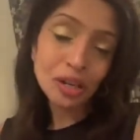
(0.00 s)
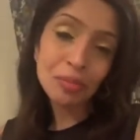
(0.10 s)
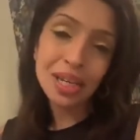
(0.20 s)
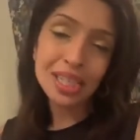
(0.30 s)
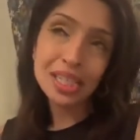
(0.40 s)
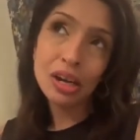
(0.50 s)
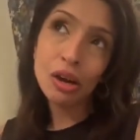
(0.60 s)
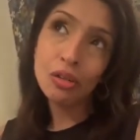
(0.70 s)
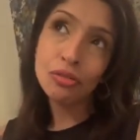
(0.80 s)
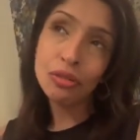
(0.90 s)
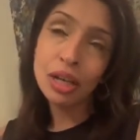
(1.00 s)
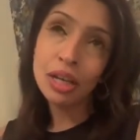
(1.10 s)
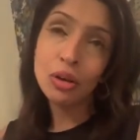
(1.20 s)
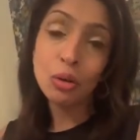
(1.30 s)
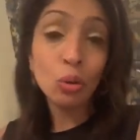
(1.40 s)
myself
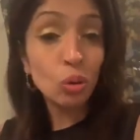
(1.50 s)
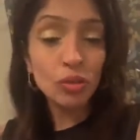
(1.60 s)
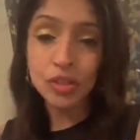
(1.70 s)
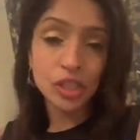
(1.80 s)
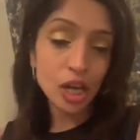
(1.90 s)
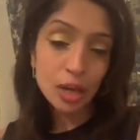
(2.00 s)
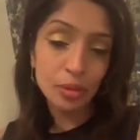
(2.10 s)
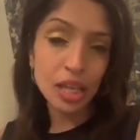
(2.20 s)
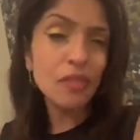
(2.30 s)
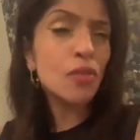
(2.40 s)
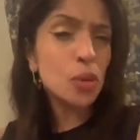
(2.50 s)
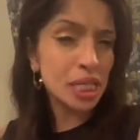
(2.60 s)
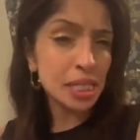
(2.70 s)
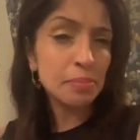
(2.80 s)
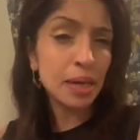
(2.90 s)
really all of the time, and that
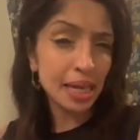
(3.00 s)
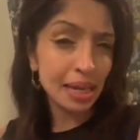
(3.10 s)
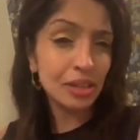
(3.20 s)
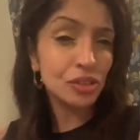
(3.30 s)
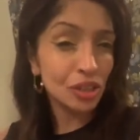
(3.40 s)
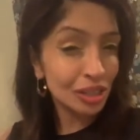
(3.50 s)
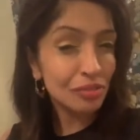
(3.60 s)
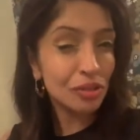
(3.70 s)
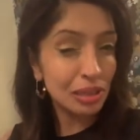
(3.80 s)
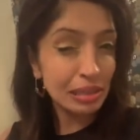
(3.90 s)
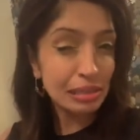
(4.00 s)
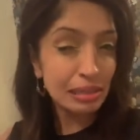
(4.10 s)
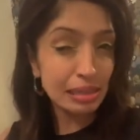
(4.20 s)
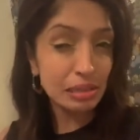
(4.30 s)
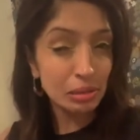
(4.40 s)
voice in my head, you know that voice
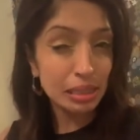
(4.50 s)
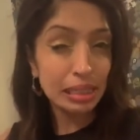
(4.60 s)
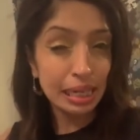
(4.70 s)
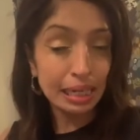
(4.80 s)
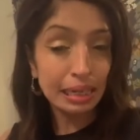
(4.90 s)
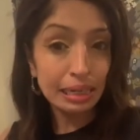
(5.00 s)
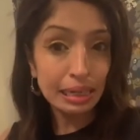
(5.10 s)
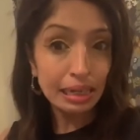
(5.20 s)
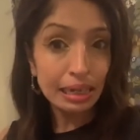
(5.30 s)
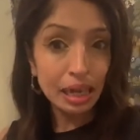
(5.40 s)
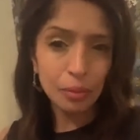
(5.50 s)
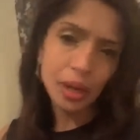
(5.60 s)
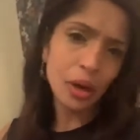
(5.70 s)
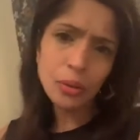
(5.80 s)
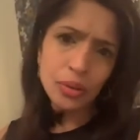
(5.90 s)
that's niggling, and we're
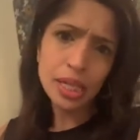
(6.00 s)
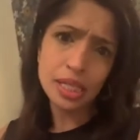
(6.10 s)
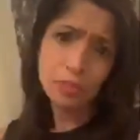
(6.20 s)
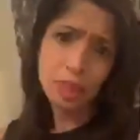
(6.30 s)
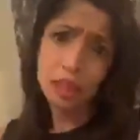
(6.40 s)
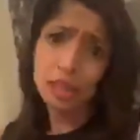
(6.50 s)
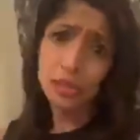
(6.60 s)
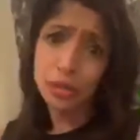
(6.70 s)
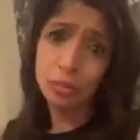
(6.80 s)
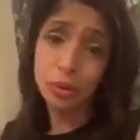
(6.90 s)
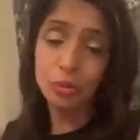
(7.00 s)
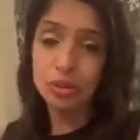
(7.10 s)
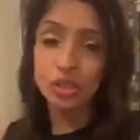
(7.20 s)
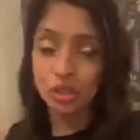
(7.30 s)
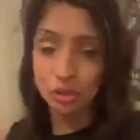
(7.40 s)
like, oh, that doesn't matter, that's not important, we'll
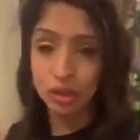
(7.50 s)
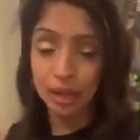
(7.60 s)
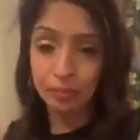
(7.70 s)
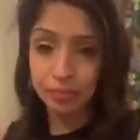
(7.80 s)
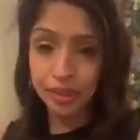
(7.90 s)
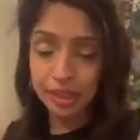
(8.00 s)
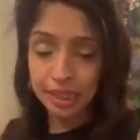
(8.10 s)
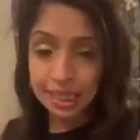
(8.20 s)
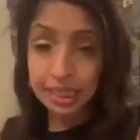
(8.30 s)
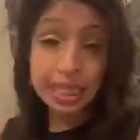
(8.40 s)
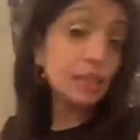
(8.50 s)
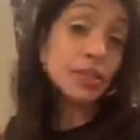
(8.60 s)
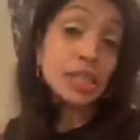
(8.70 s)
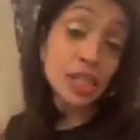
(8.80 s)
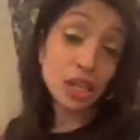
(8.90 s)
just ignore that. That's
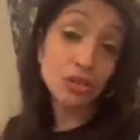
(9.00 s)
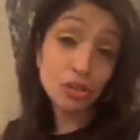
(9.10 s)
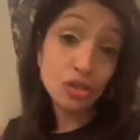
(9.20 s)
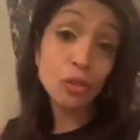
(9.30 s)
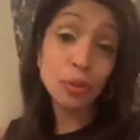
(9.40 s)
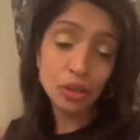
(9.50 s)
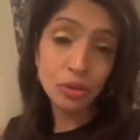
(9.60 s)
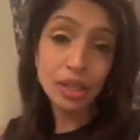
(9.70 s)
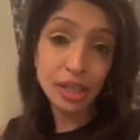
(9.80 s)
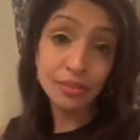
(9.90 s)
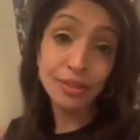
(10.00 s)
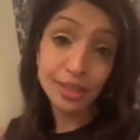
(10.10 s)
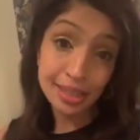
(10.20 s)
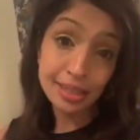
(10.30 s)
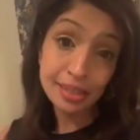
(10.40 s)
really dangerous. Stop ignoring that
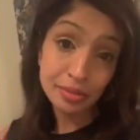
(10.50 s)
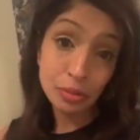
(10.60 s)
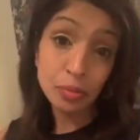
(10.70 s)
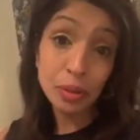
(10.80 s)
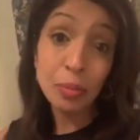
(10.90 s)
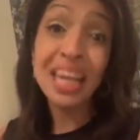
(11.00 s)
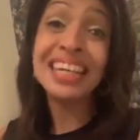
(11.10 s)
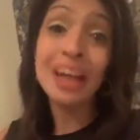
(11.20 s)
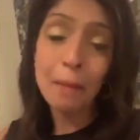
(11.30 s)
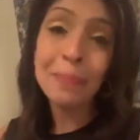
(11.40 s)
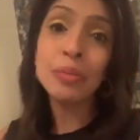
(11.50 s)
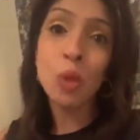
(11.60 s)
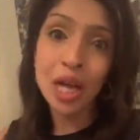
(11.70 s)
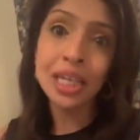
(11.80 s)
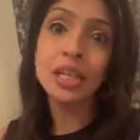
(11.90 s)
voice. Would be my number
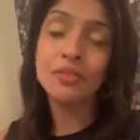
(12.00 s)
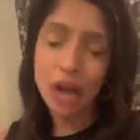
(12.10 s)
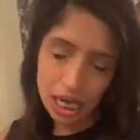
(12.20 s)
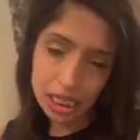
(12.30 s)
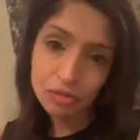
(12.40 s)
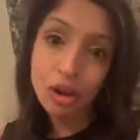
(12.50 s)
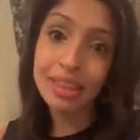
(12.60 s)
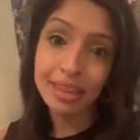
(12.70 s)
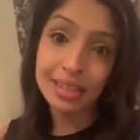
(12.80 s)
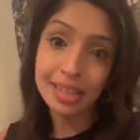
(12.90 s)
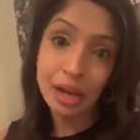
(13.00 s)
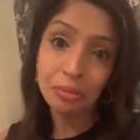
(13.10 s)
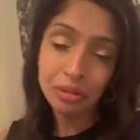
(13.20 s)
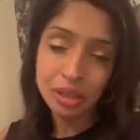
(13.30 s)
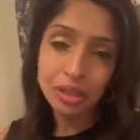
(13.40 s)
one advice. Write that
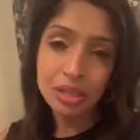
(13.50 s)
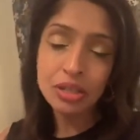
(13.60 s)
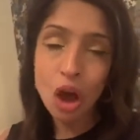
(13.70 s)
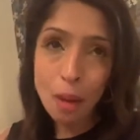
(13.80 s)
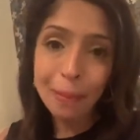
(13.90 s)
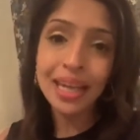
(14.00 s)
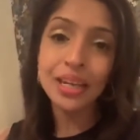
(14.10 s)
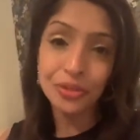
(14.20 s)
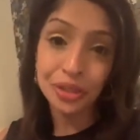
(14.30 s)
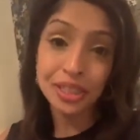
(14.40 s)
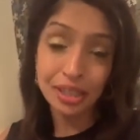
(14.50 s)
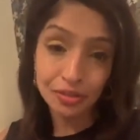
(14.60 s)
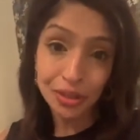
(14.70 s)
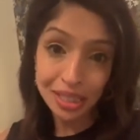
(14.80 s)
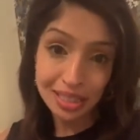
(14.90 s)
down. Stop ignoring that
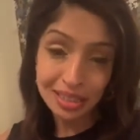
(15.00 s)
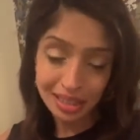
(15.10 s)
voice.